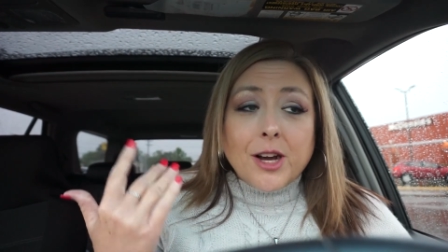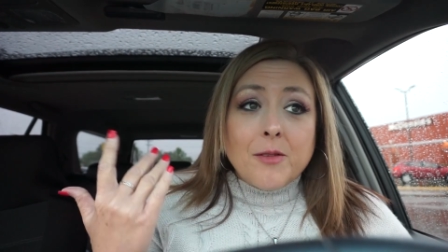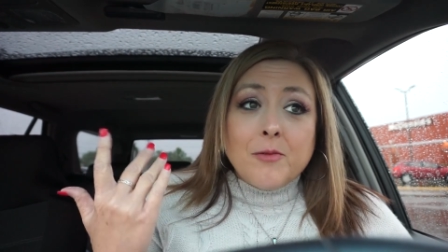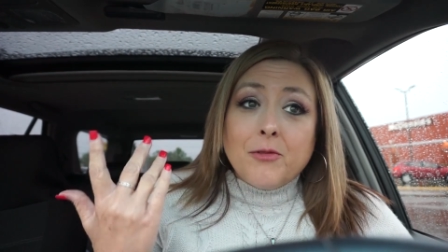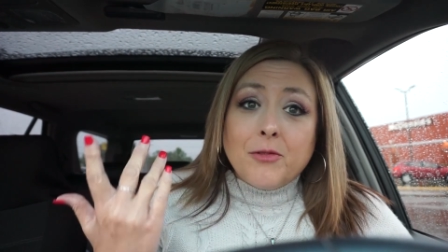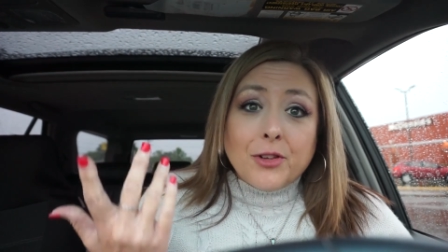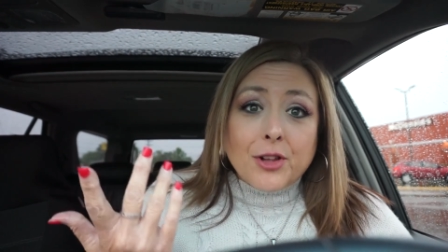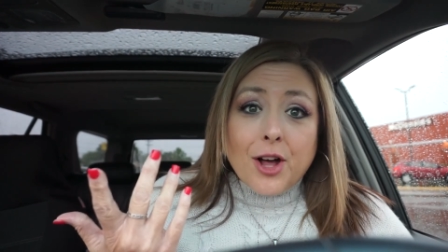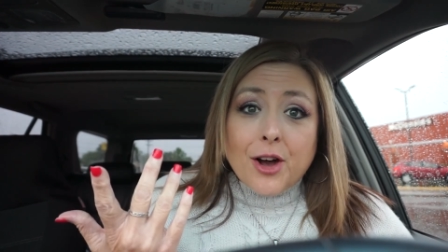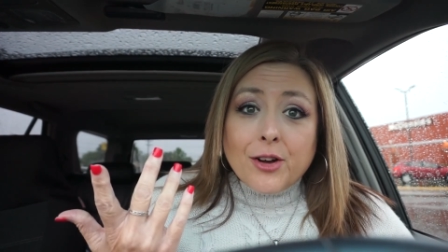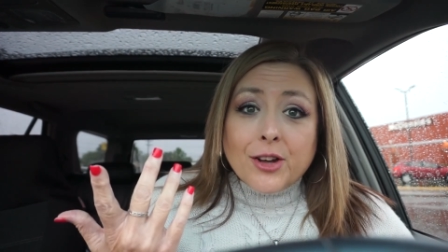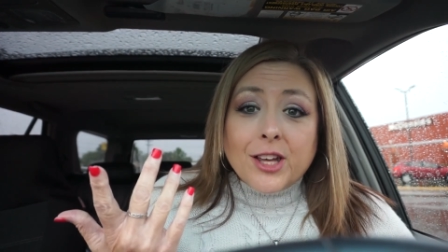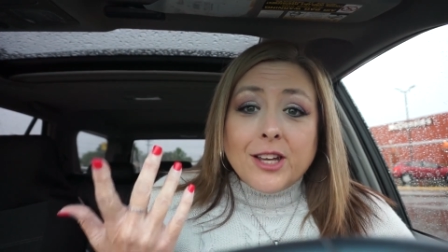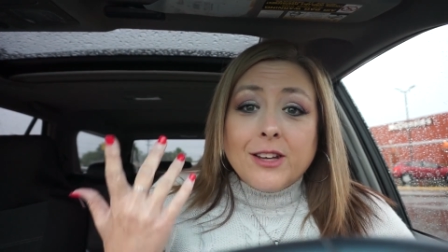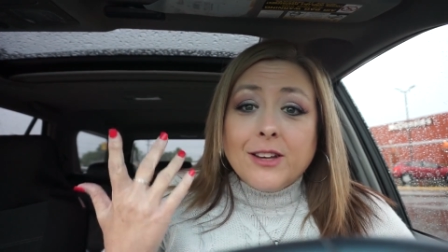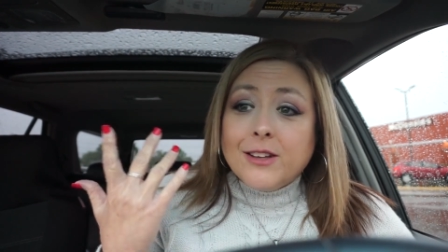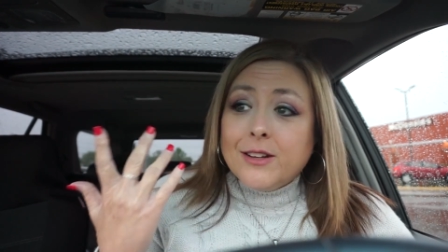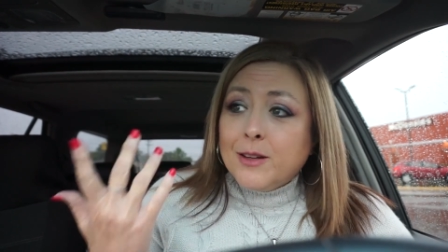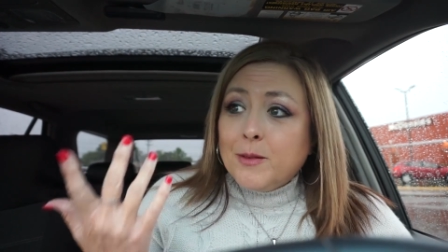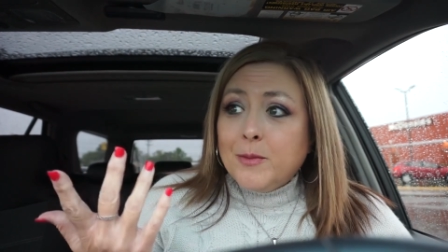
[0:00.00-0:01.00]
I'm
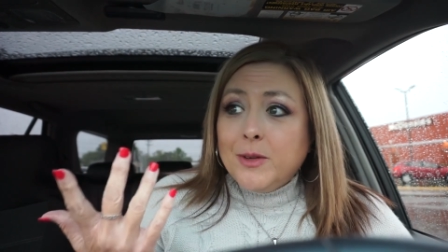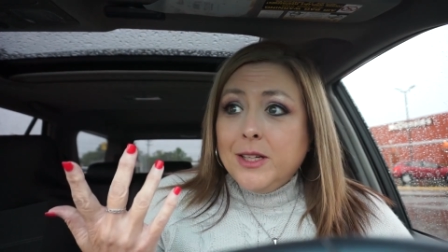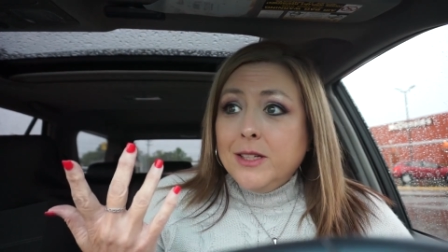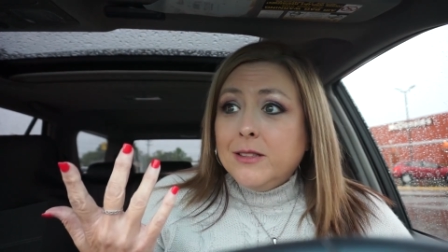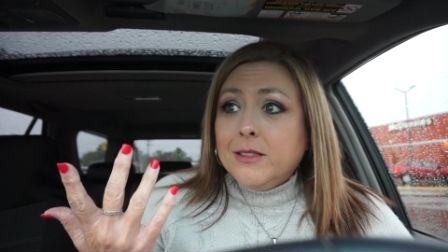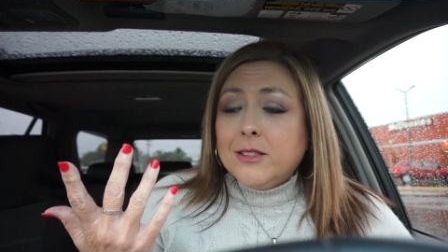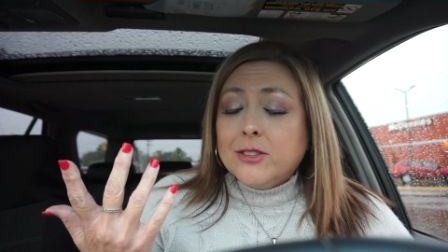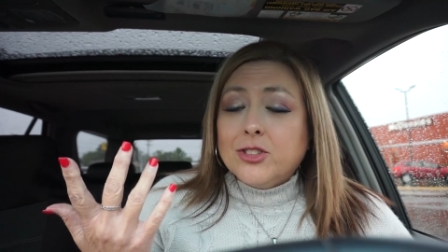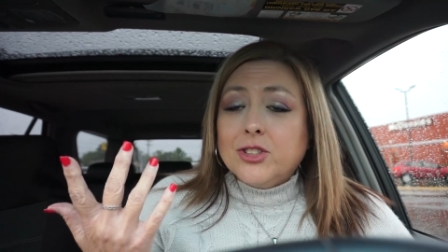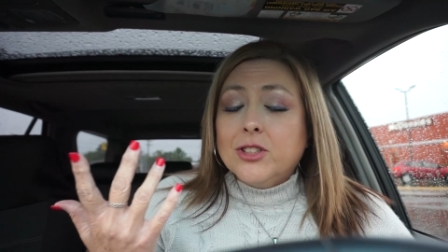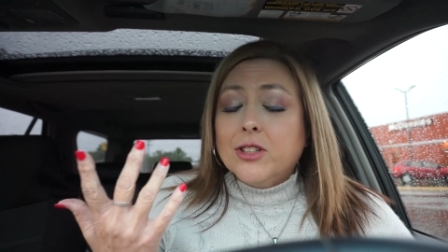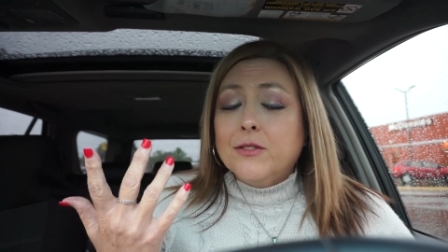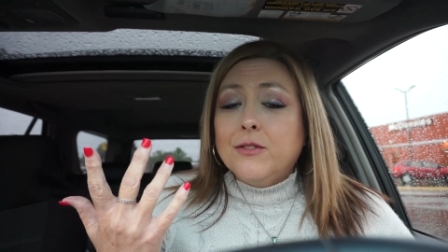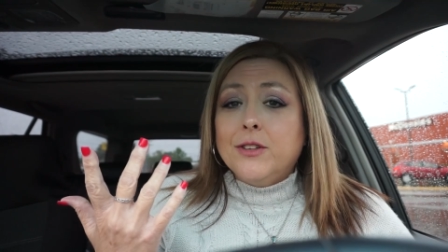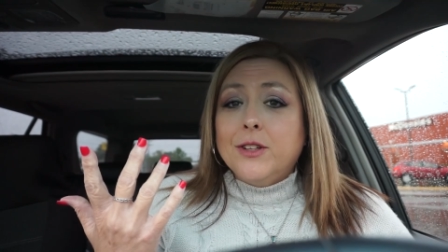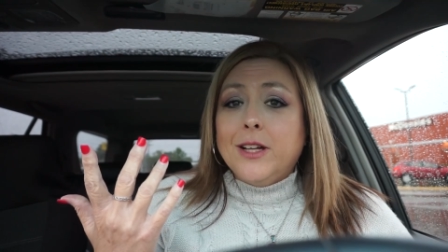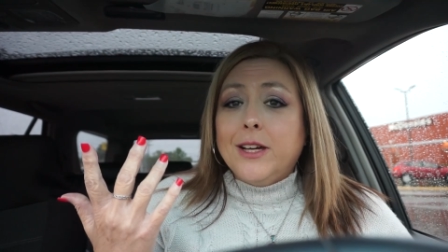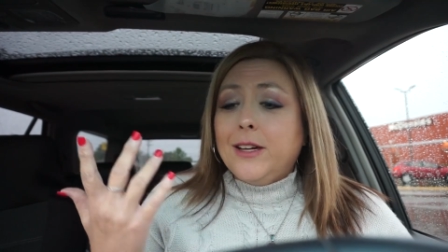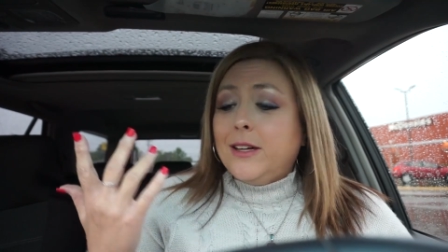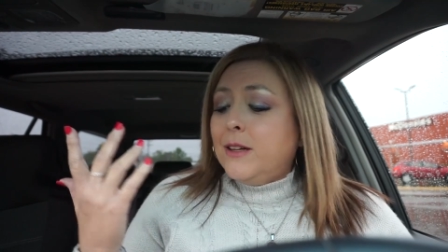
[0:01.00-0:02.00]
vlogging and I'm eating
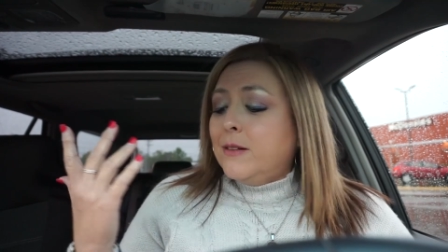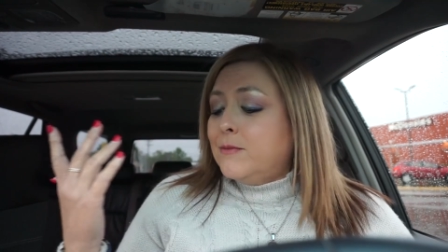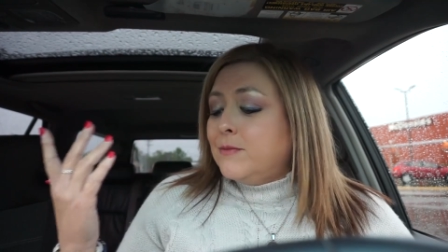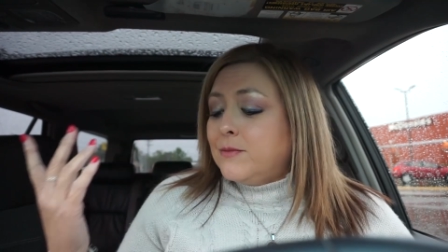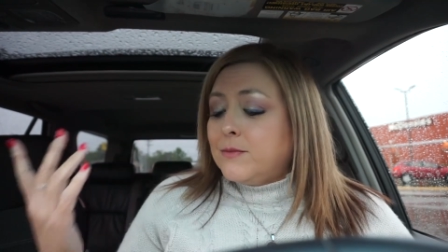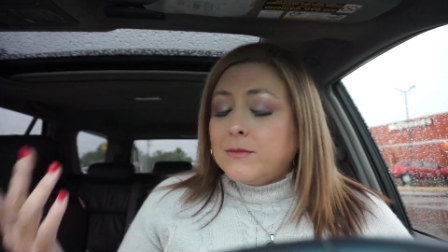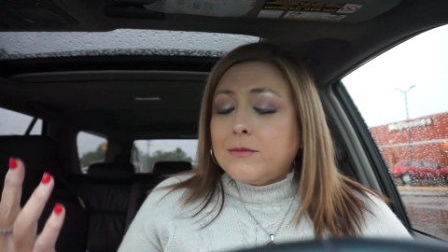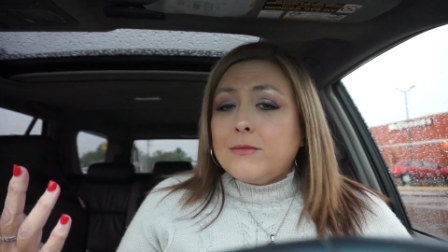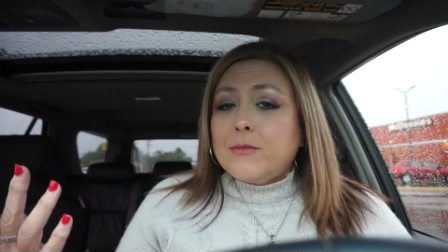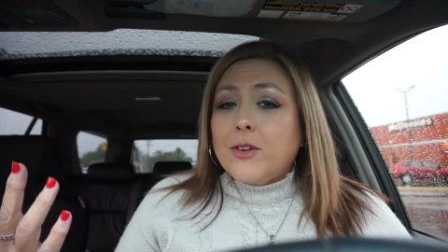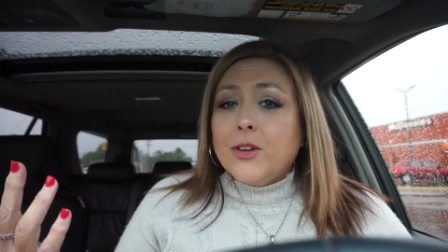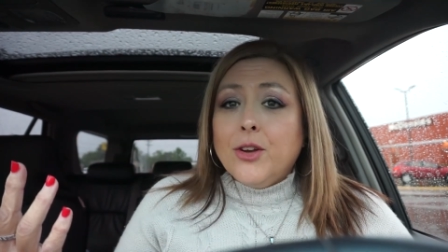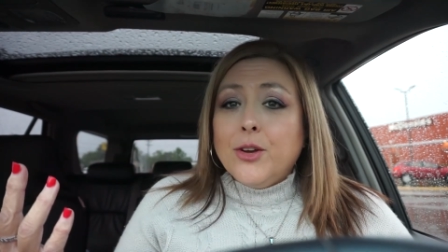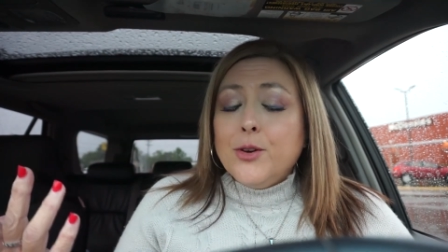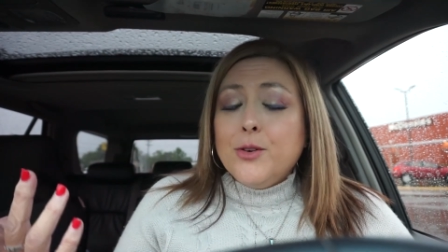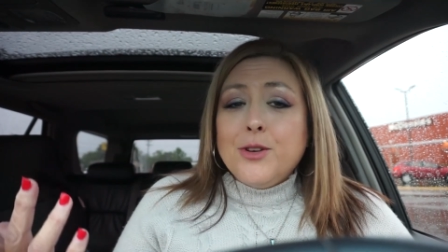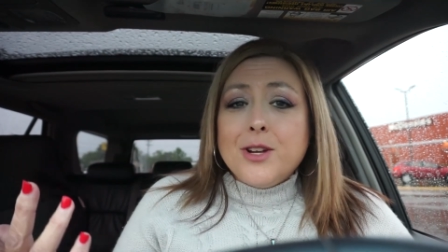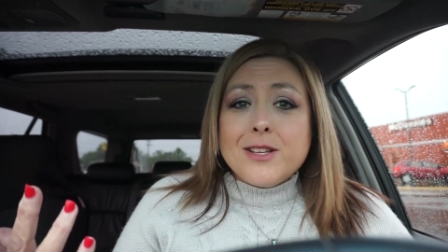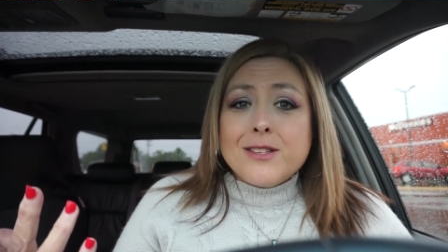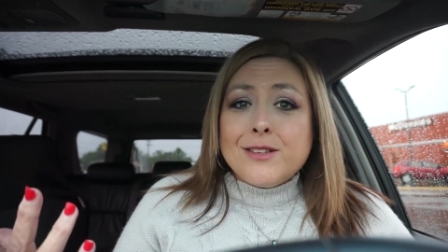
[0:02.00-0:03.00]
Chick-fil-A.
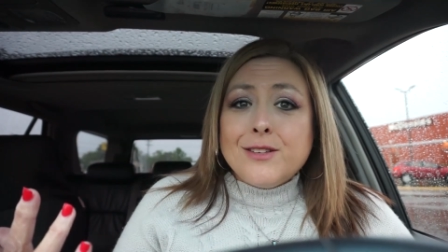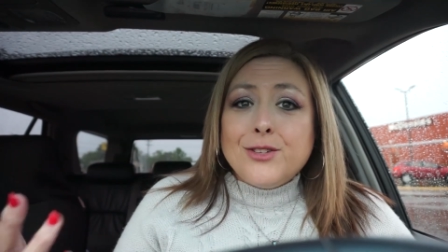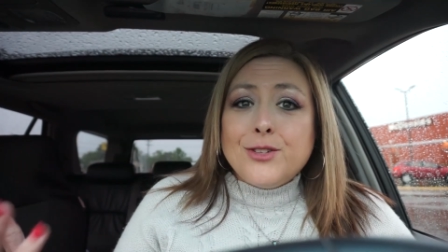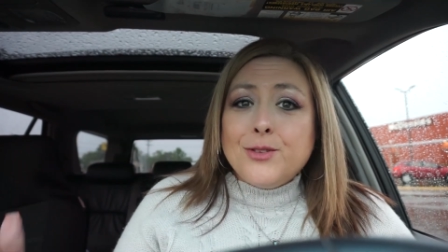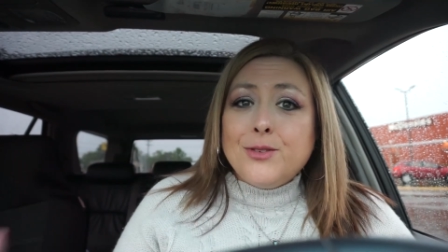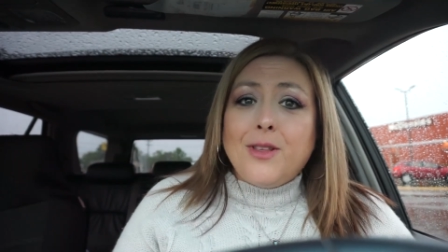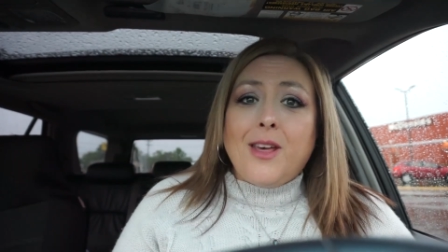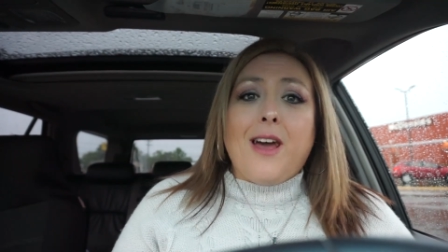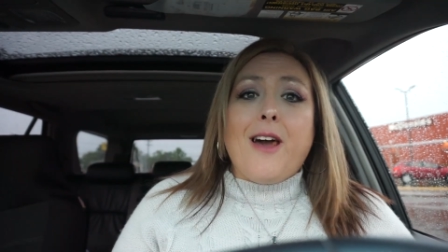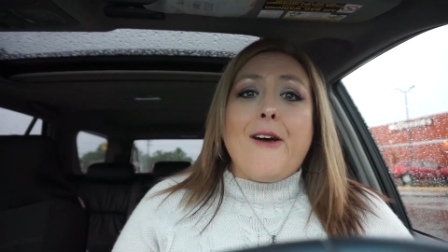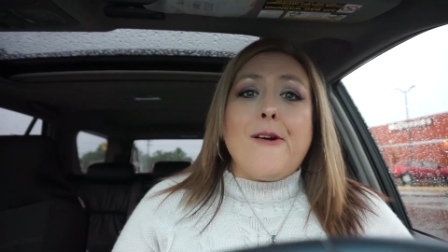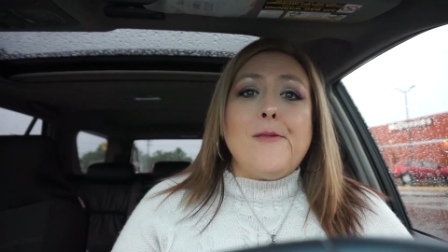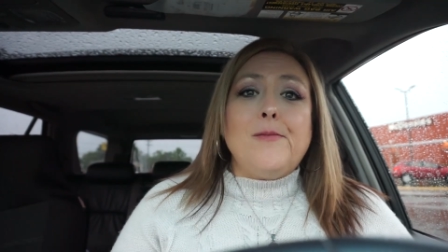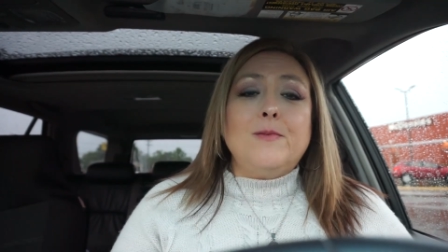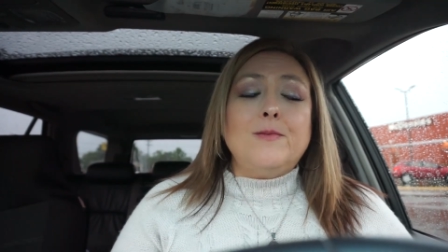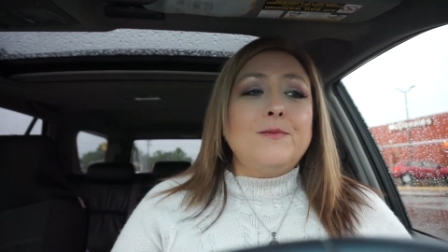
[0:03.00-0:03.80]
Who doesn't do that?